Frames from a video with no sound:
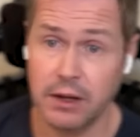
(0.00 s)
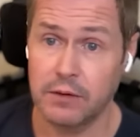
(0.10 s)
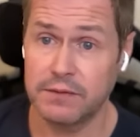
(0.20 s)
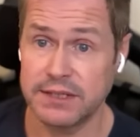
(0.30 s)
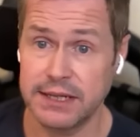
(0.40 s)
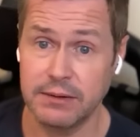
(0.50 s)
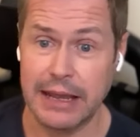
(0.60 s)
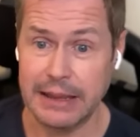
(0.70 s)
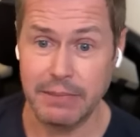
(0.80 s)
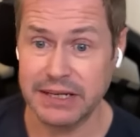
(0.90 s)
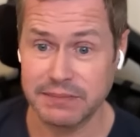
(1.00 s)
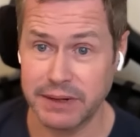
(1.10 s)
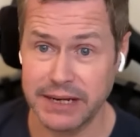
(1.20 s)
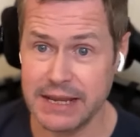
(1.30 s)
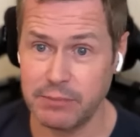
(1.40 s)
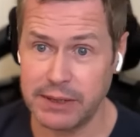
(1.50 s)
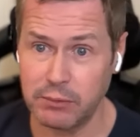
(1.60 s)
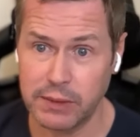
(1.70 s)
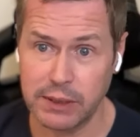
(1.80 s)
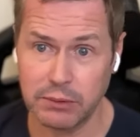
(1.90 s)
Obviously, in Medics Money,
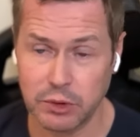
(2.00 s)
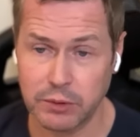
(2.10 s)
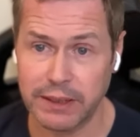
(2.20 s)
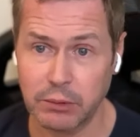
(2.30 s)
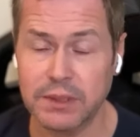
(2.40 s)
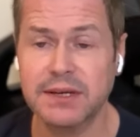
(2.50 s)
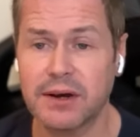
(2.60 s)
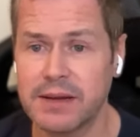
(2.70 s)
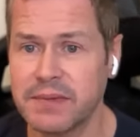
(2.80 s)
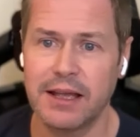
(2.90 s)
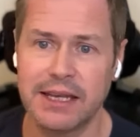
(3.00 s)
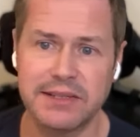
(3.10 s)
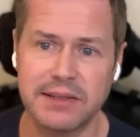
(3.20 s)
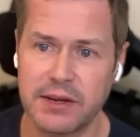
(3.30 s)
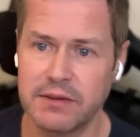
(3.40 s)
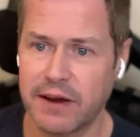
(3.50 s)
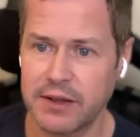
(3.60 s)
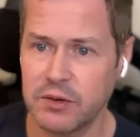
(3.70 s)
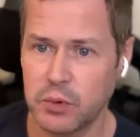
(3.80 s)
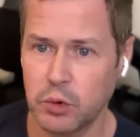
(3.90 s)
we talk about it all the time. It is a very
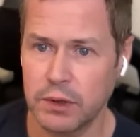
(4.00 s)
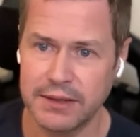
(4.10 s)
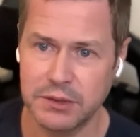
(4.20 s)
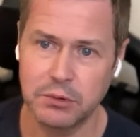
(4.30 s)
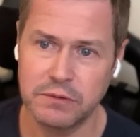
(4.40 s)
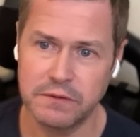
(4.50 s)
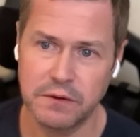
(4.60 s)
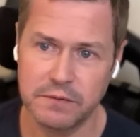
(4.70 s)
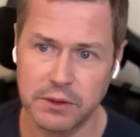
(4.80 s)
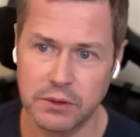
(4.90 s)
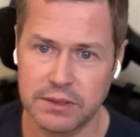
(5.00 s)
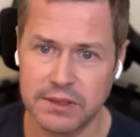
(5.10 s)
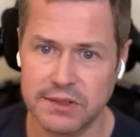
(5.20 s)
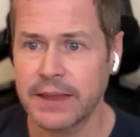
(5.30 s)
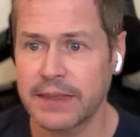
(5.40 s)
valuable tool for doctors.